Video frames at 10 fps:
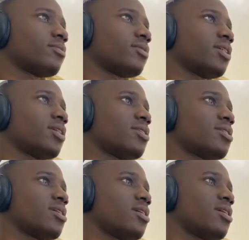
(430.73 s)
Nice.
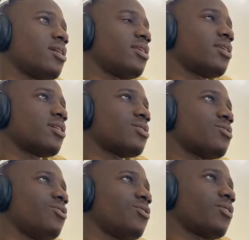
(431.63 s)
And as
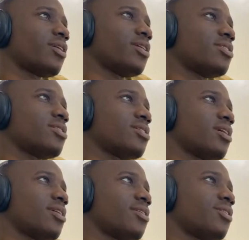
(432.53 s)
New York ends,
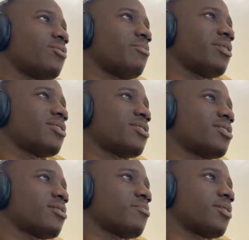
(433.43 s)
I think you might see
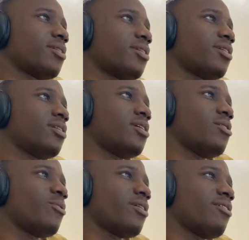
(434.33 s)
something here.
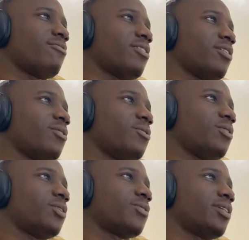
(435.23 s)
We have a low
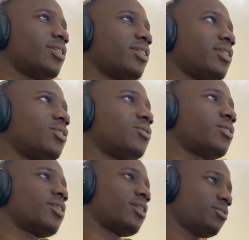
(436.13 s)
it created, it took
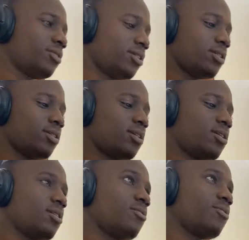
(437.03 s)
it out.
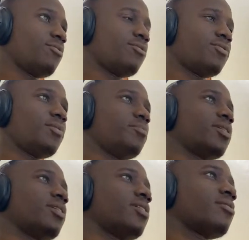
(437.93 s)
The 15
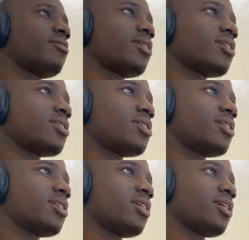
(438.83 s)
minute, you can see
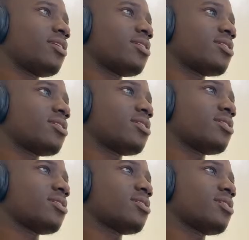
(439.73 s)
it like this.
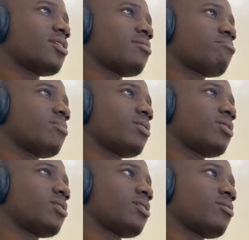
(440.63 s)
But
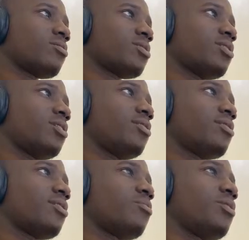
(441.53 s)
consider
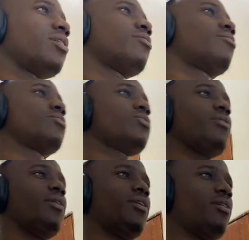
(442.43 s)
that we are also
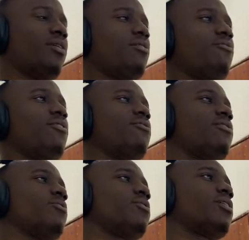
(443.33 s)
in a fair
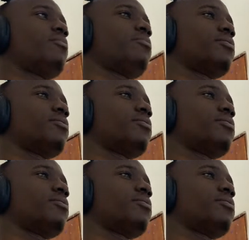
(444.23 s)
value gap.